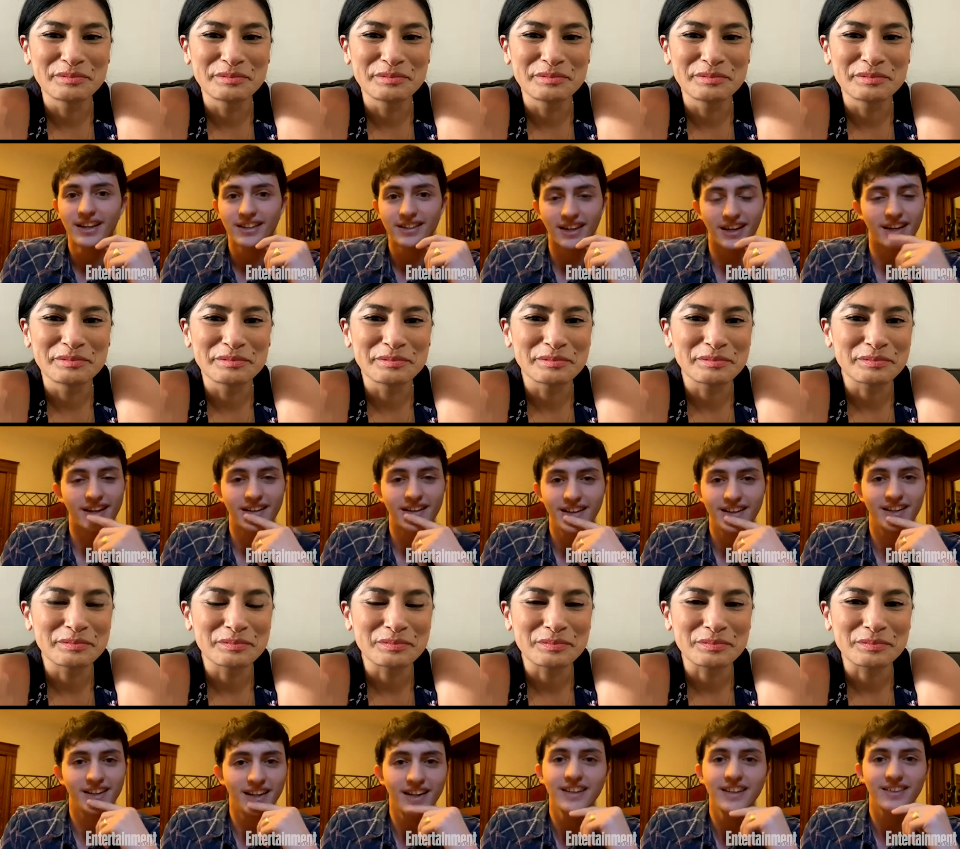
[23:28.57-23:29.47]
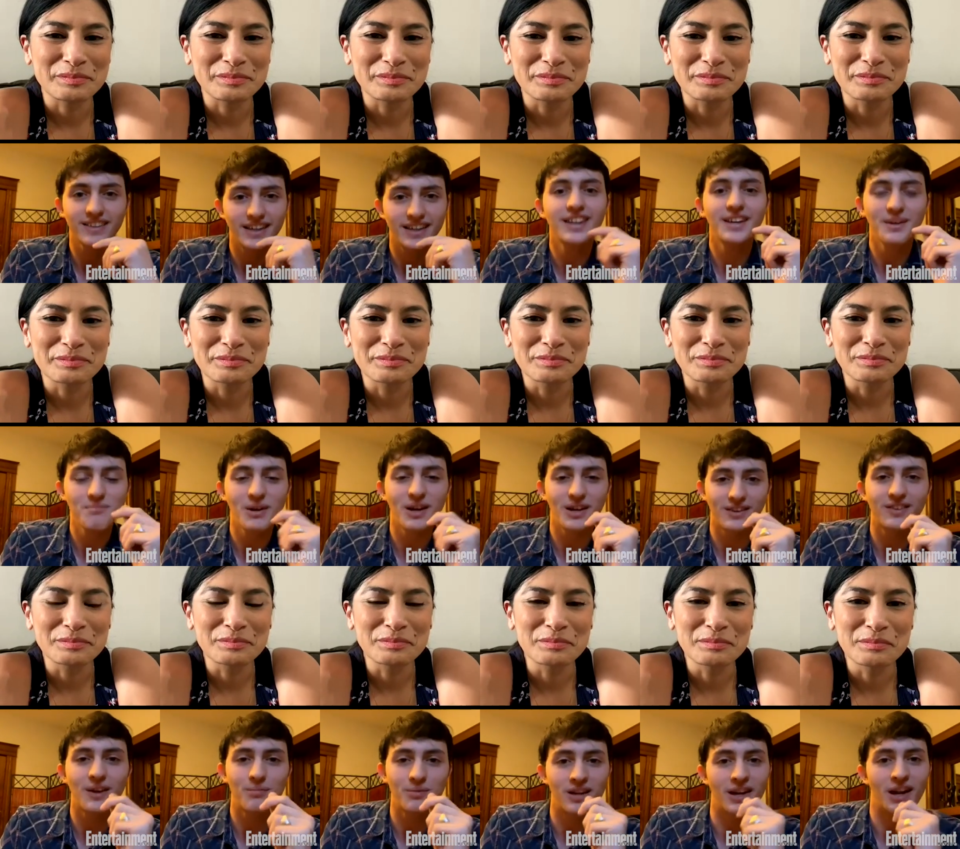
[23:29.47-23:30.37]
Speaker 1: Like he can be
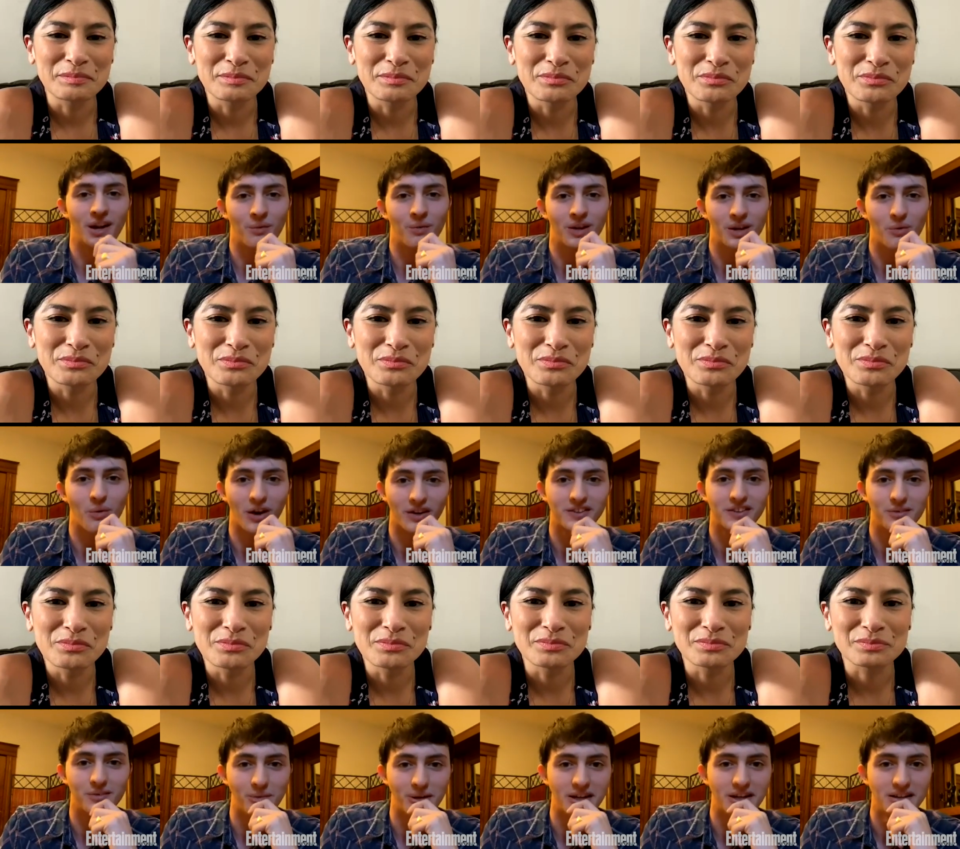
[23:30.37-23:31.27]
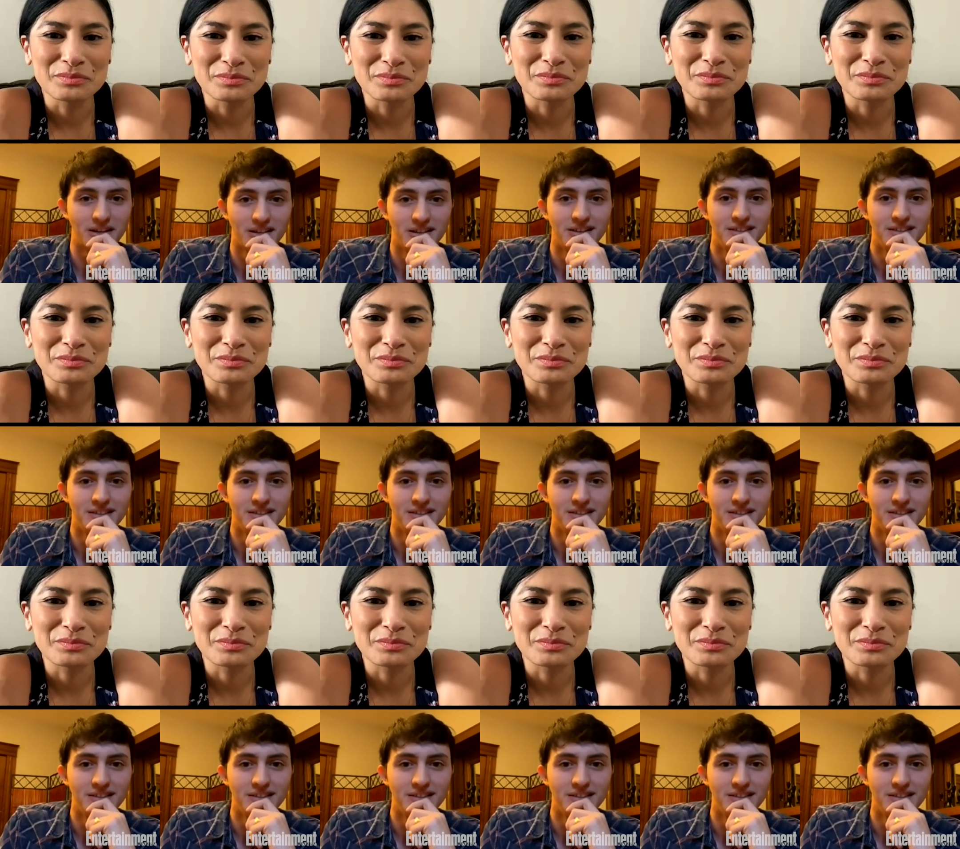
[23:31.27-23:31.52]
intimidating when he wants to be.